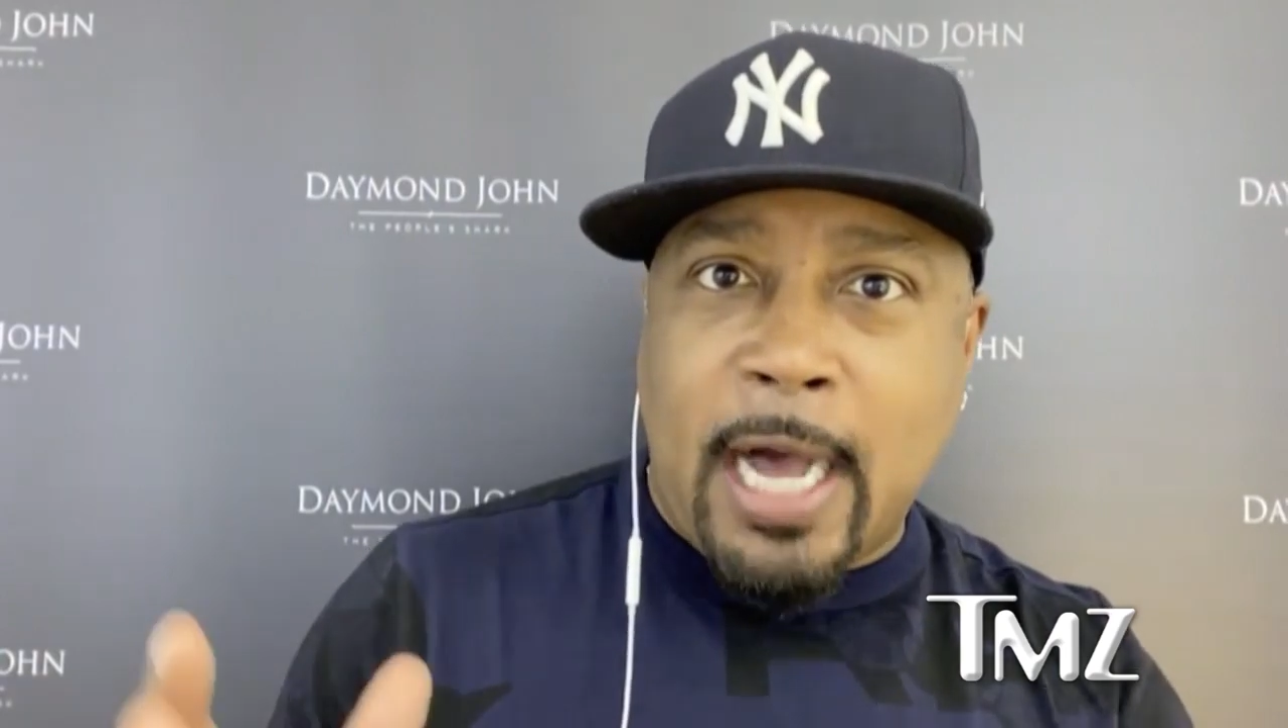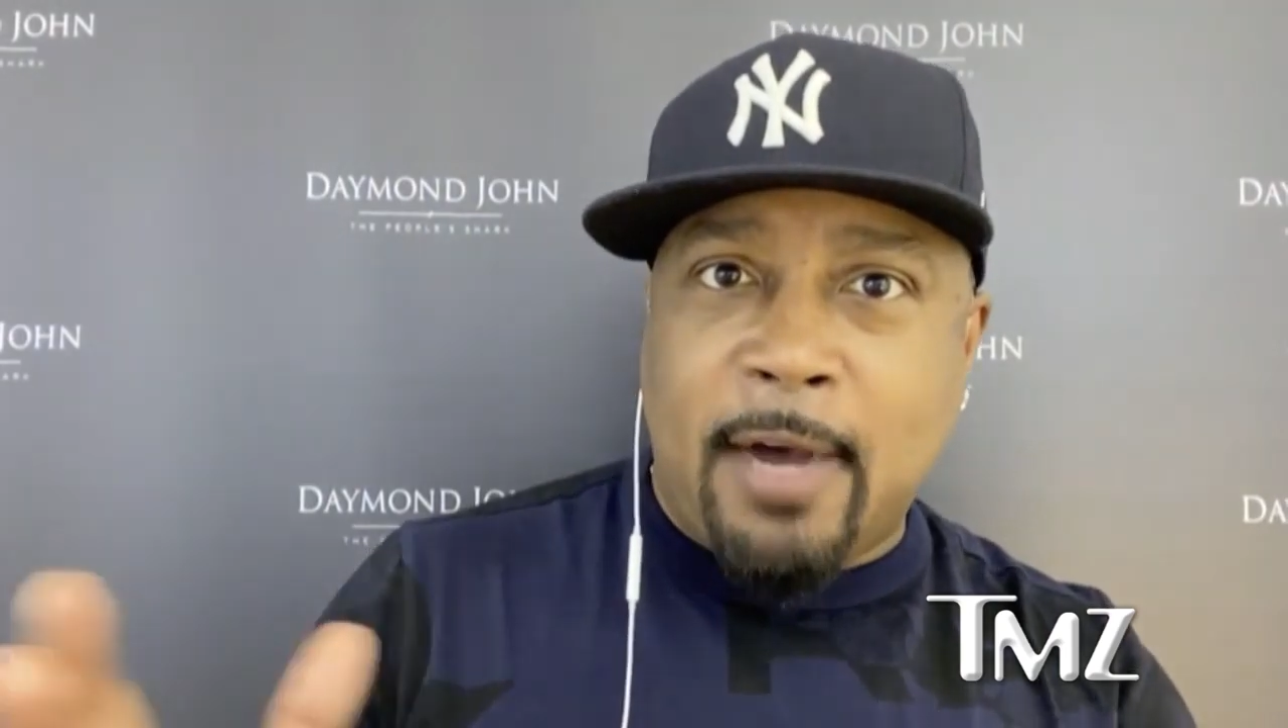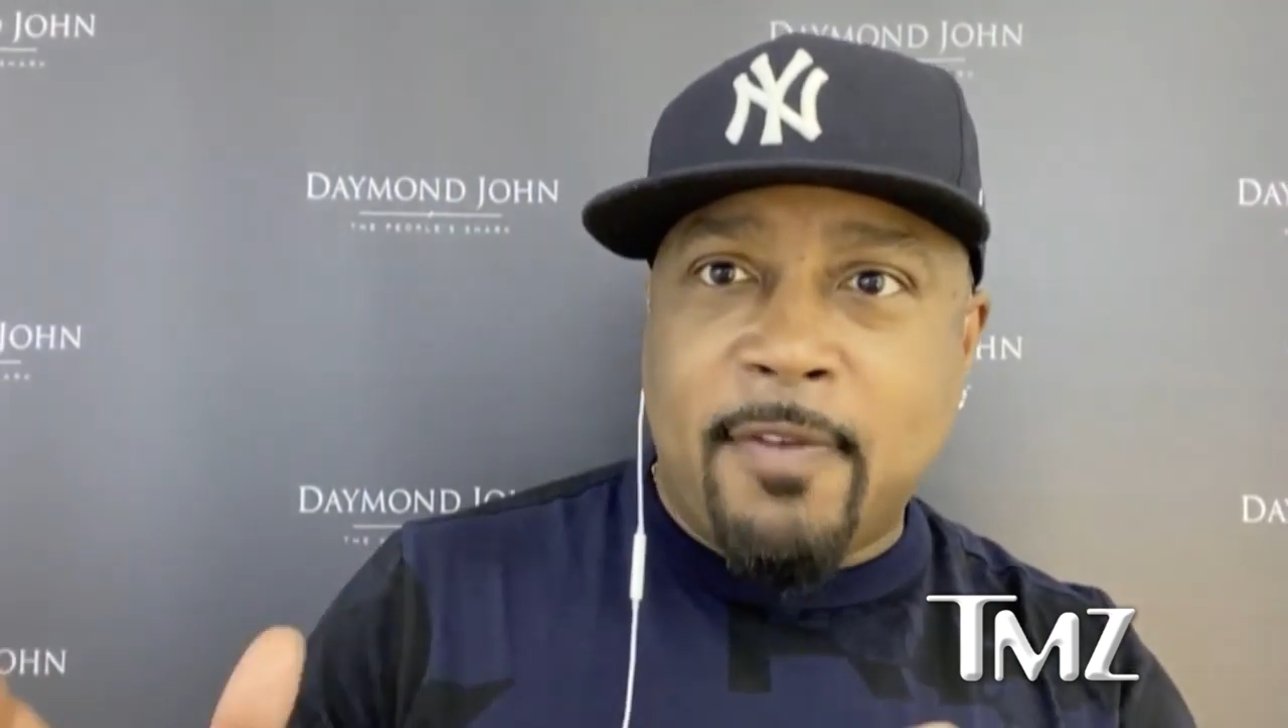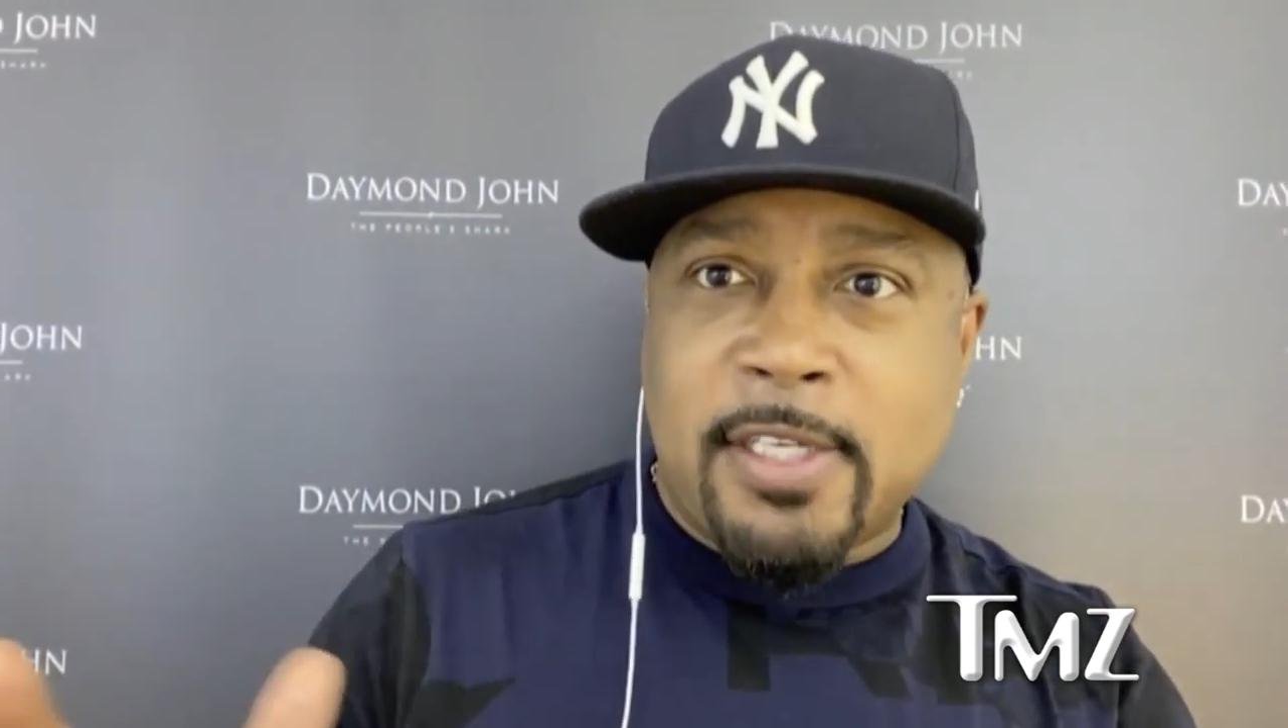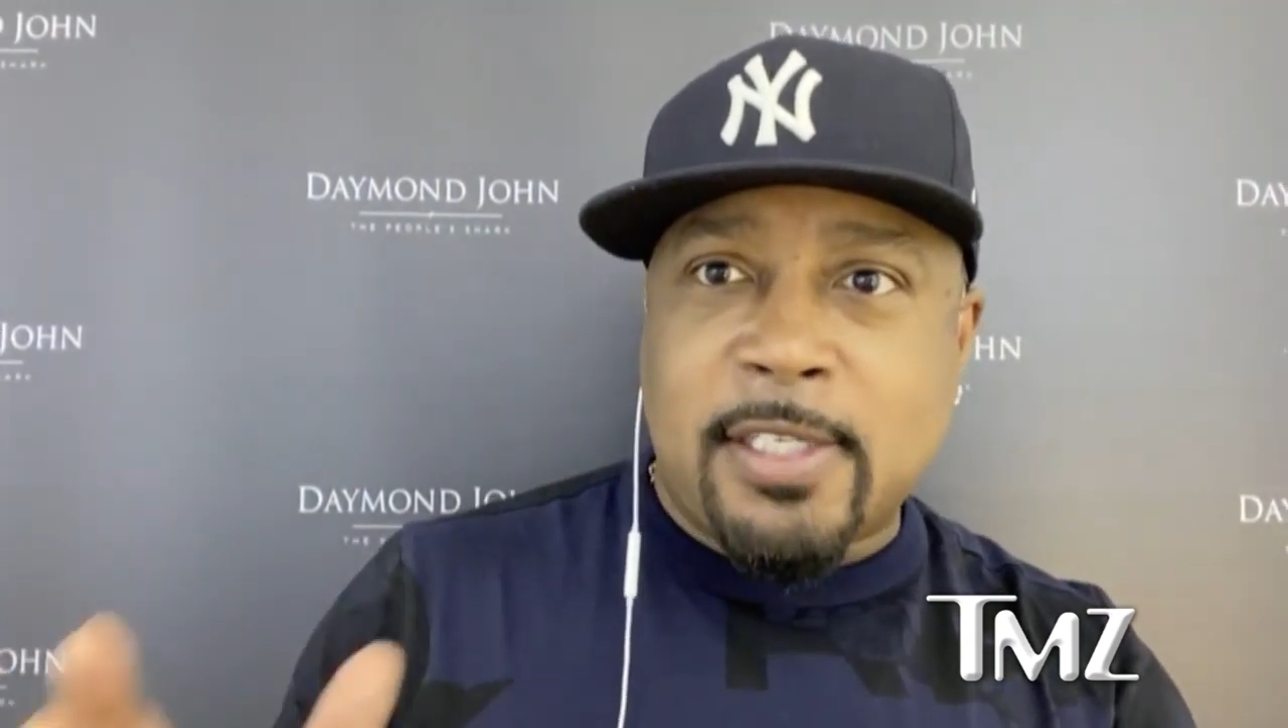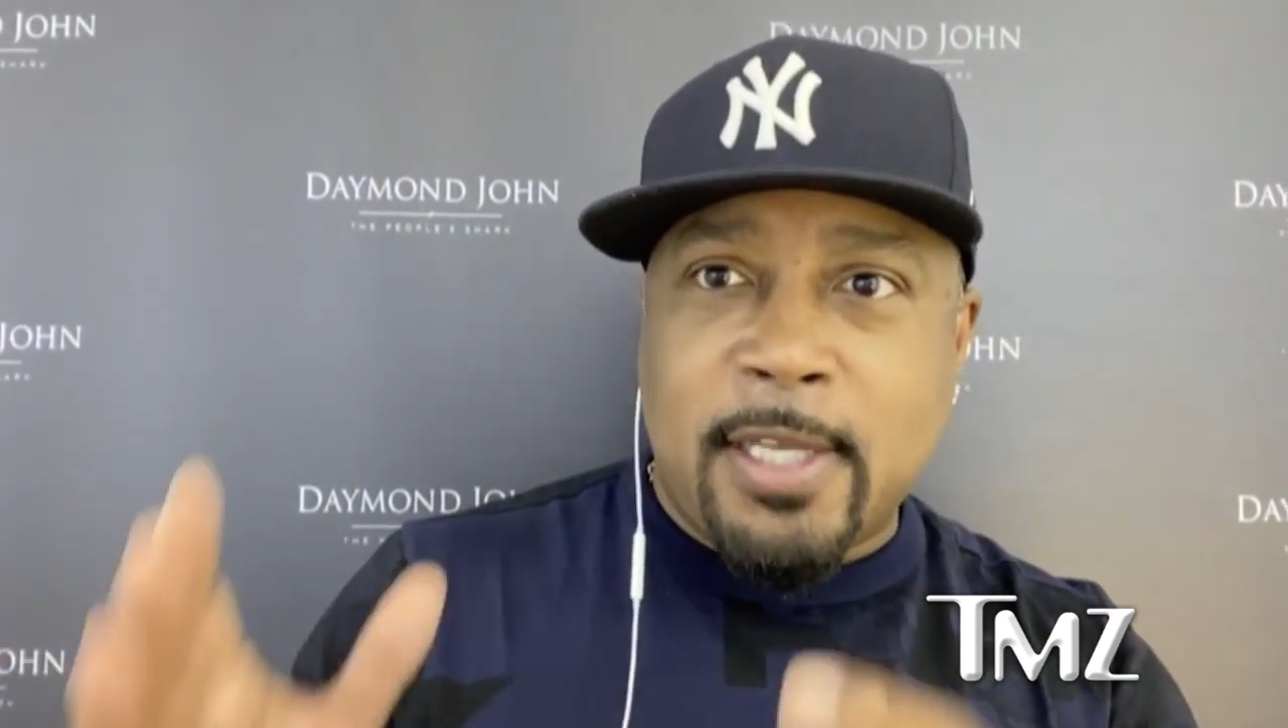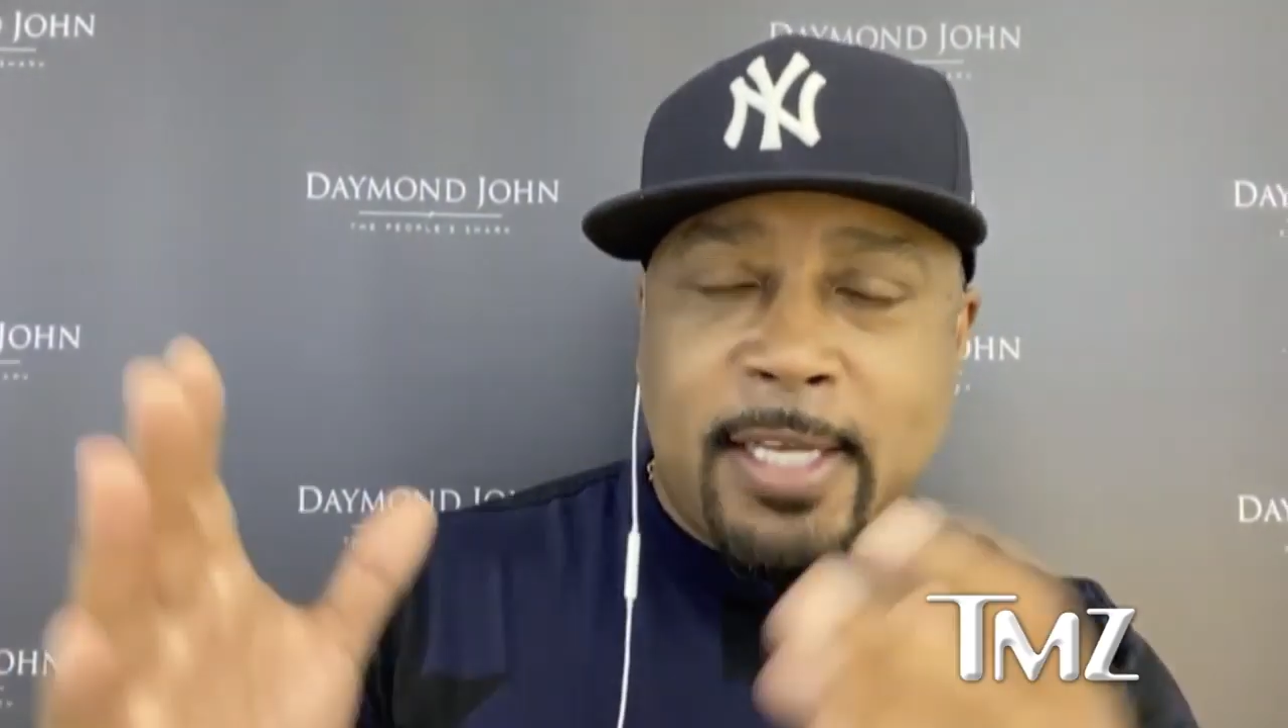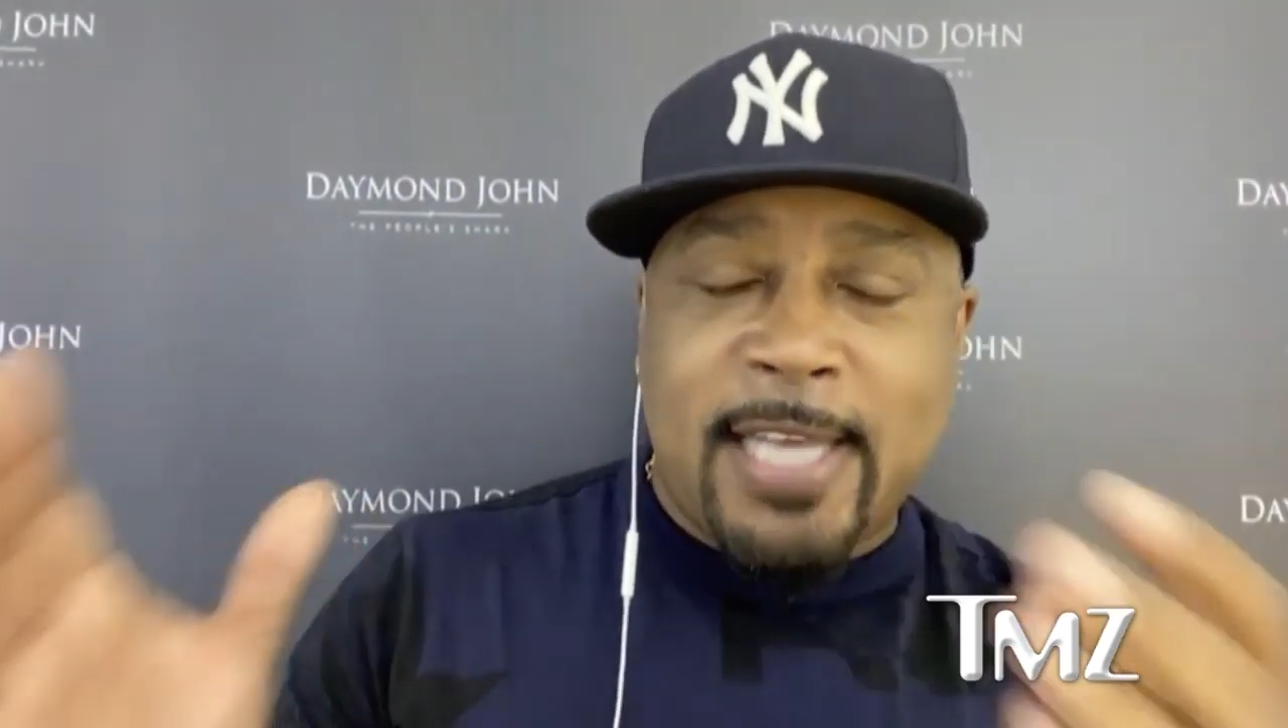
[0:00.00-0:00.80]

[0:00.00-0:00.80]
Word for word: obviously,